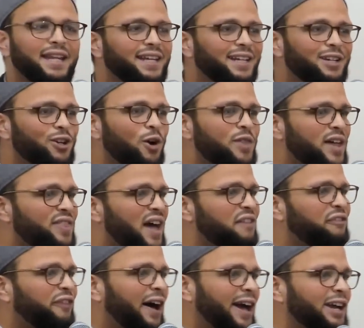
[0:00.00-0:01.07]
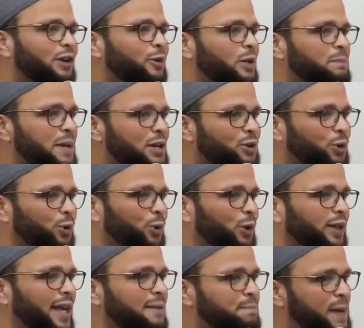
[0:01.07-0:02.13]
He didn't know that that fire would be
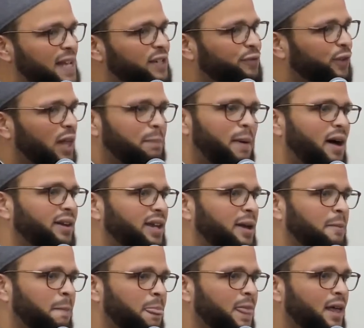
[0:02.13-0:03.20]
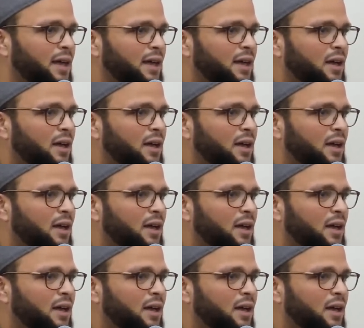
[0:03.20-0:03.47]
cool and peaceful upon him.